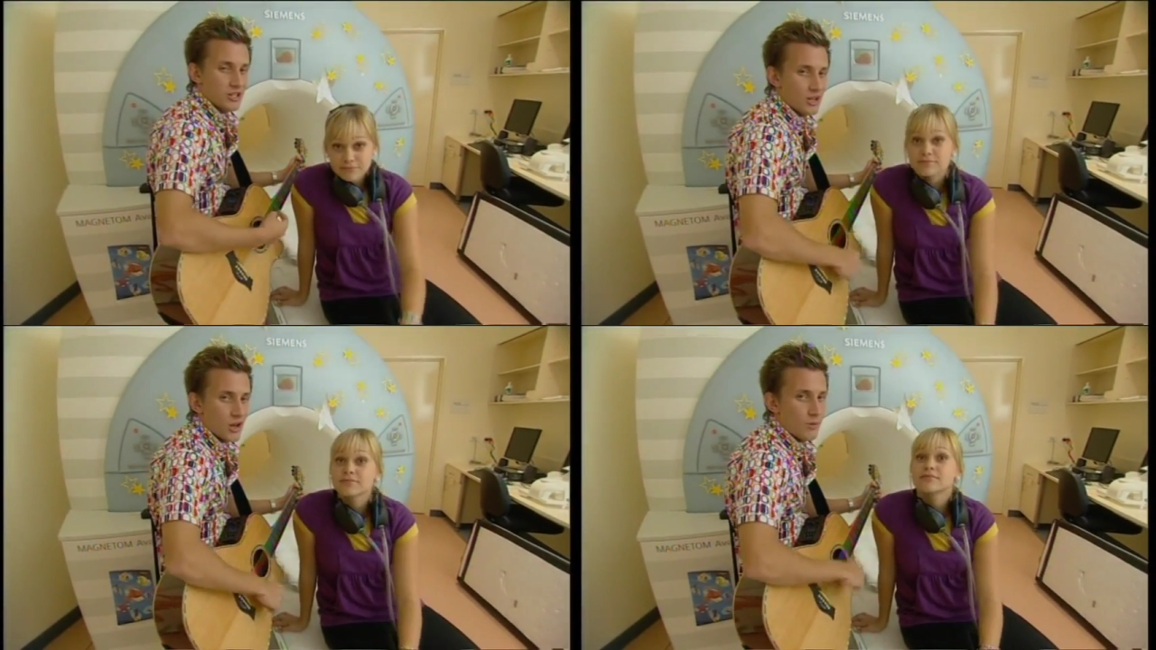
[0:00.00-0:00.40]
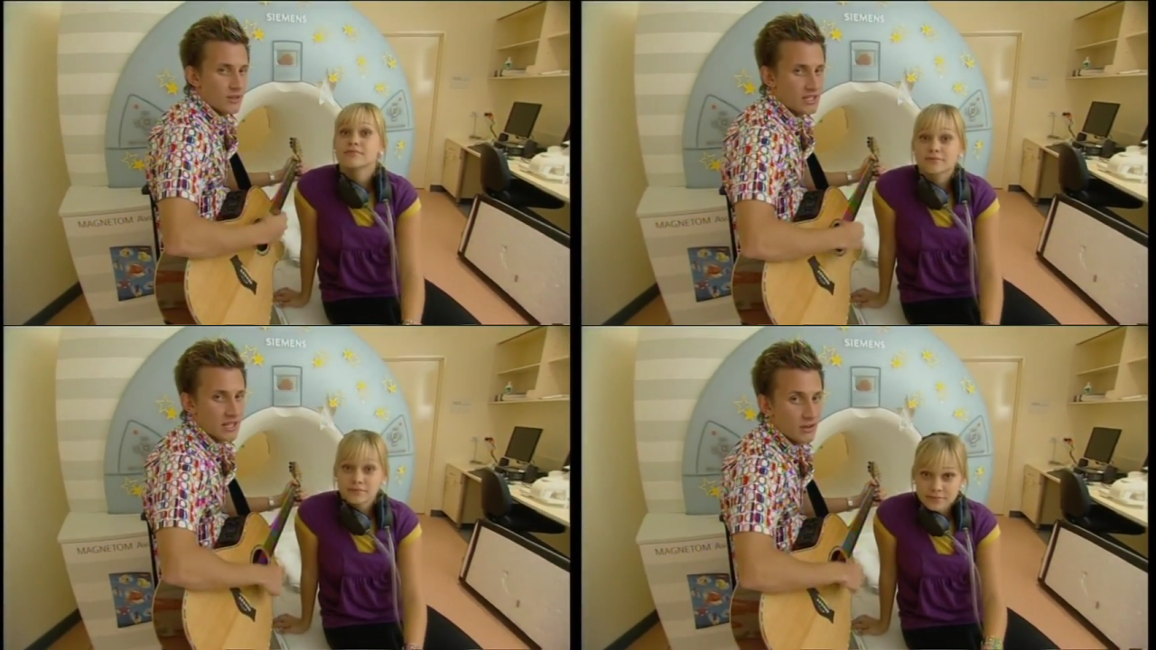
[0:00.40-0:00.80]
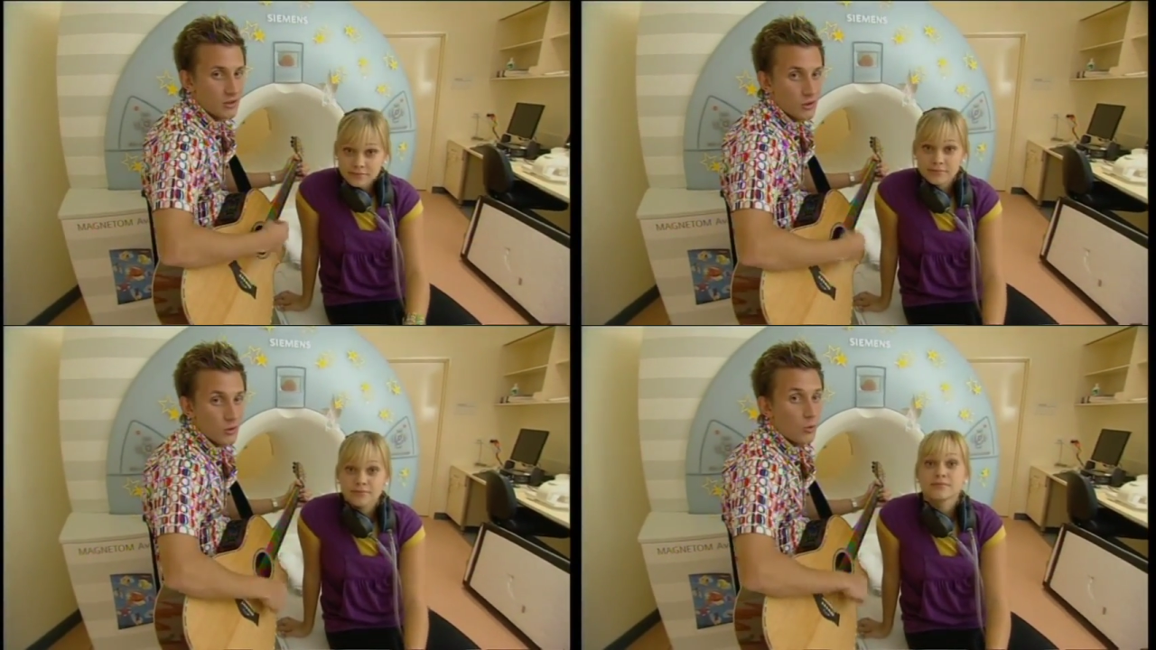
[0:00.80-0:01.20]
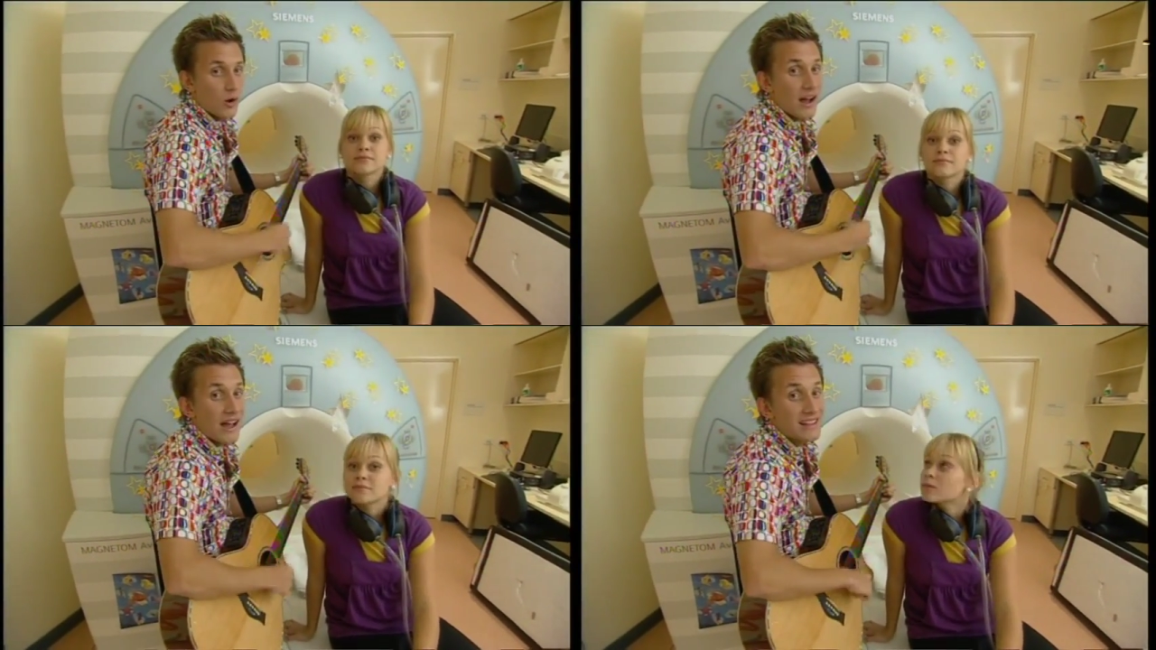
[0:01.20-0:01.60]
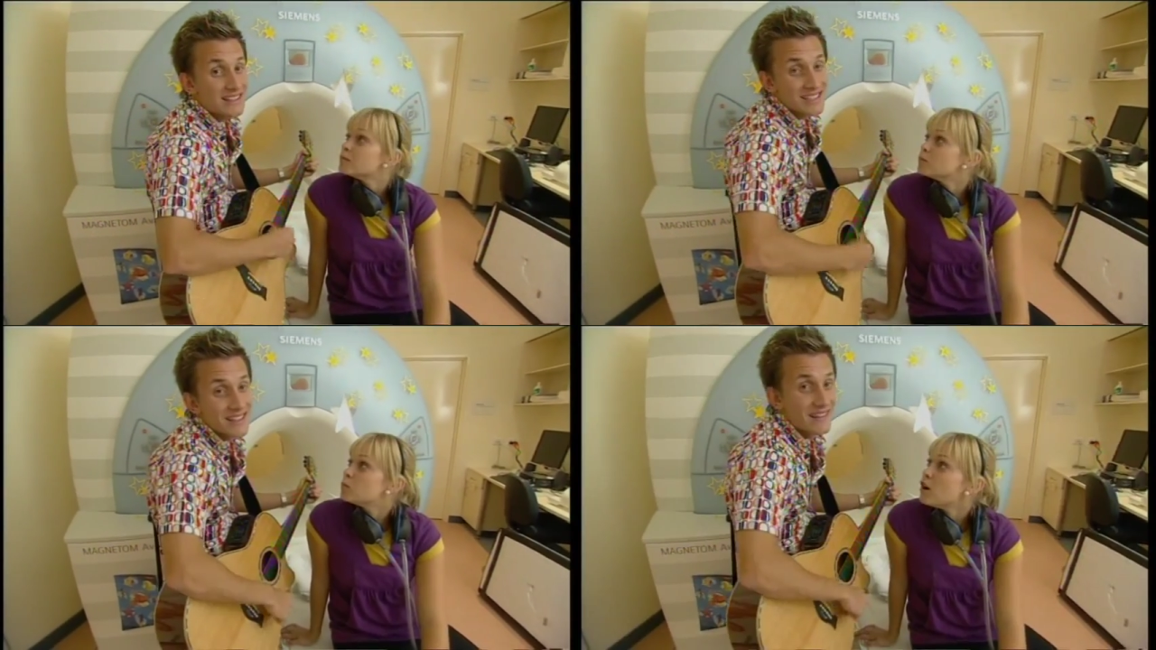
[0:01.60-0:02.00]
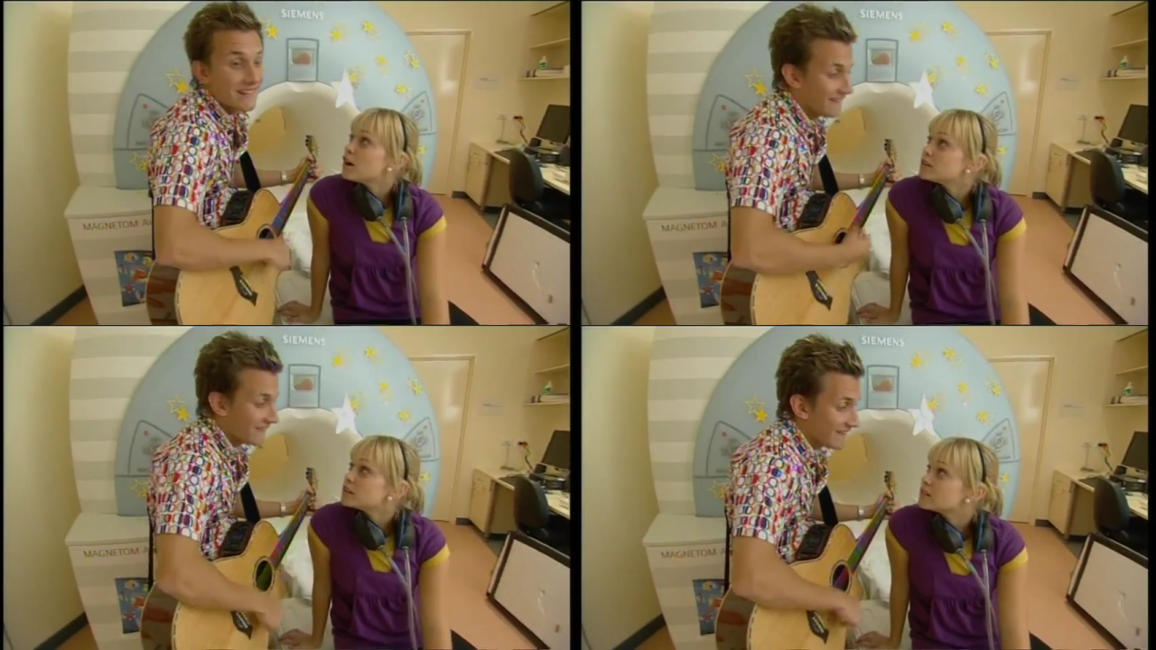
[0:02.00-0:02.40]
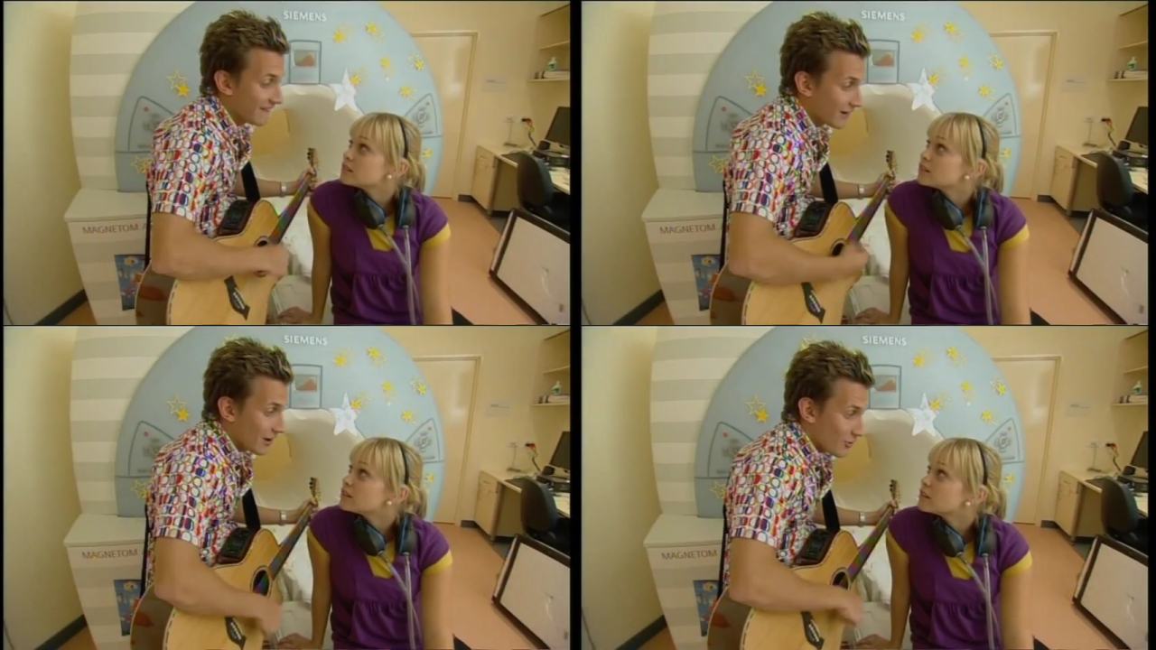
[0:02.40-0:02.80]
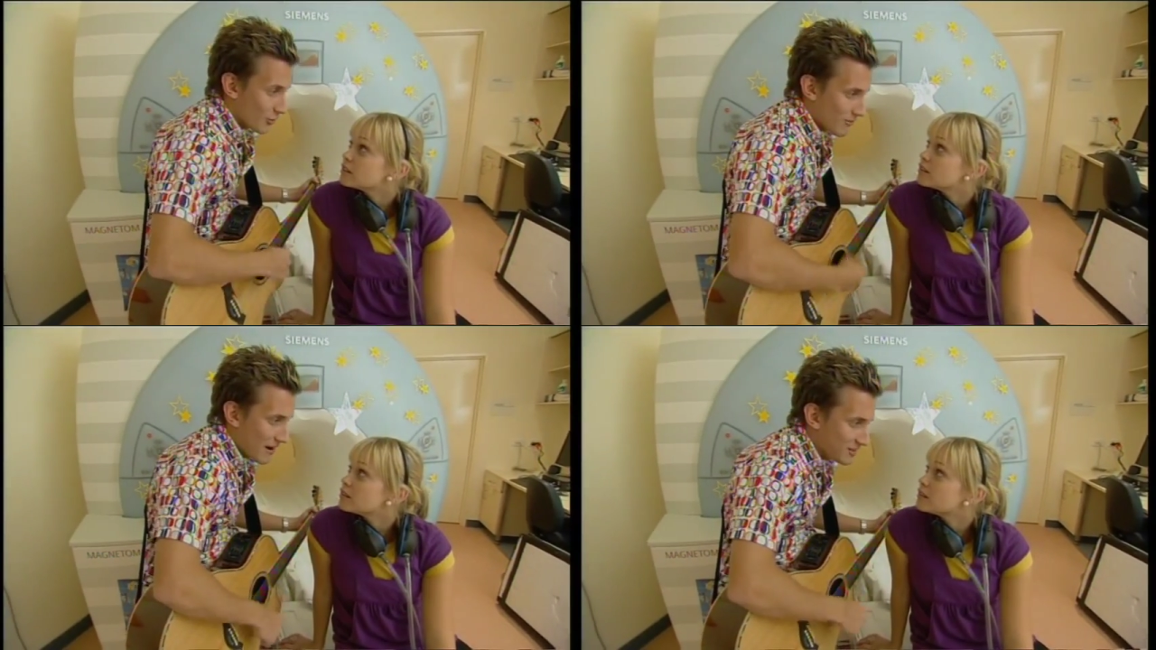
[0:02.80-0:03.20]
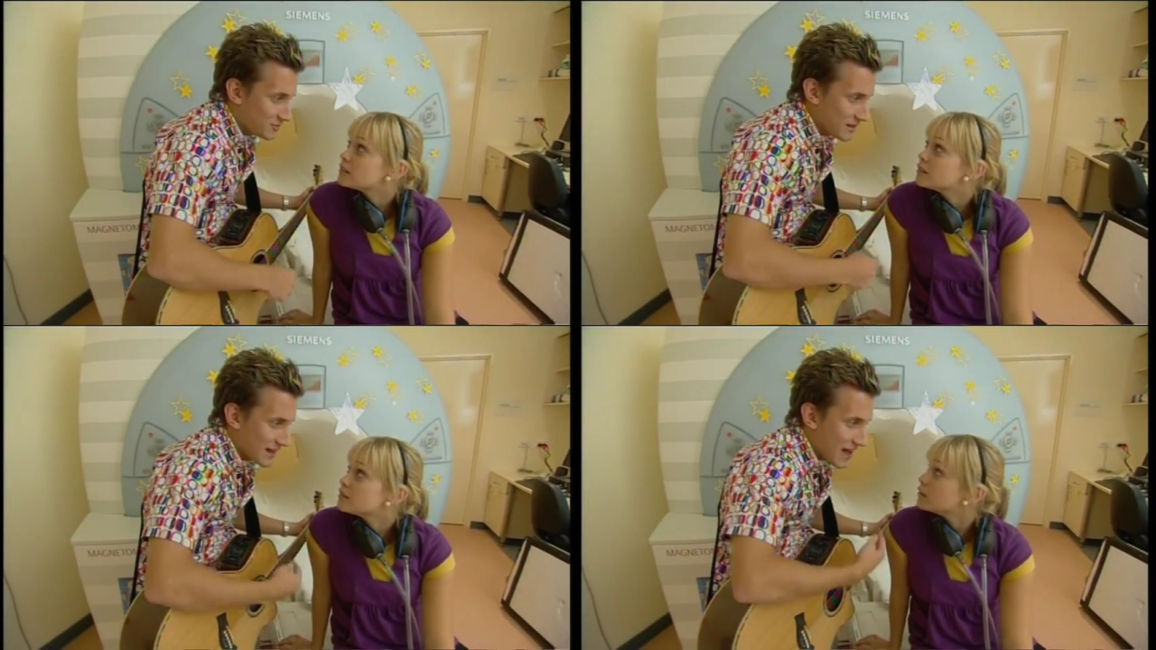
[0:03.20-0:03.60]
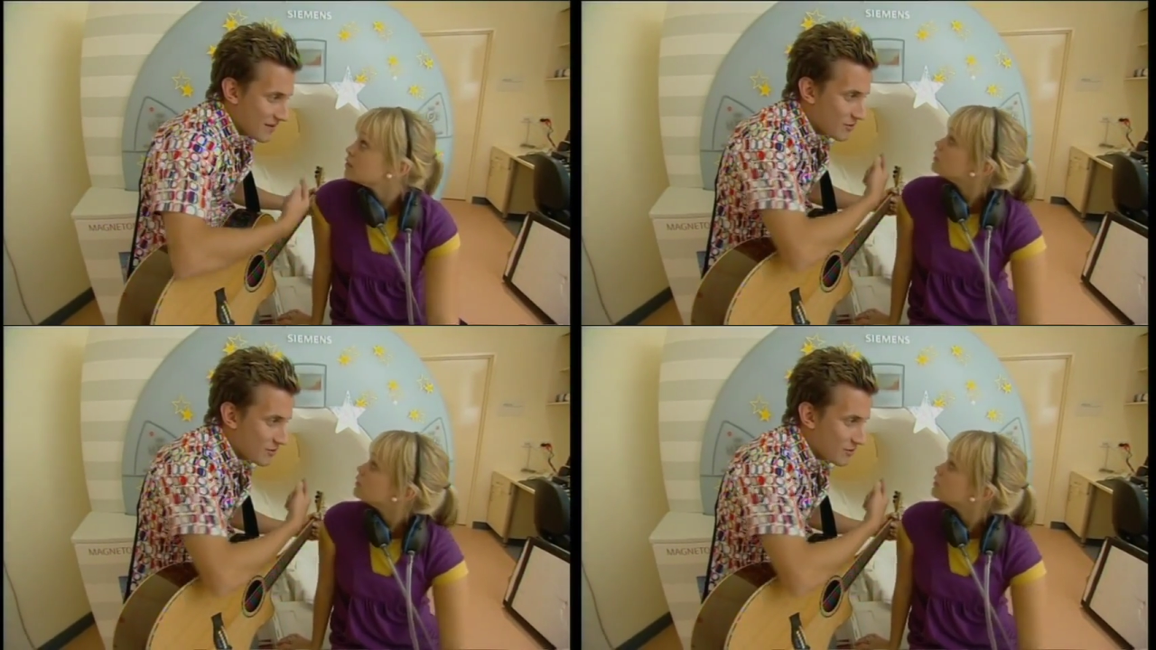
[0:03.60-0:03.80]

Speaker 1: know, I'll tell you what. What? Reminds me of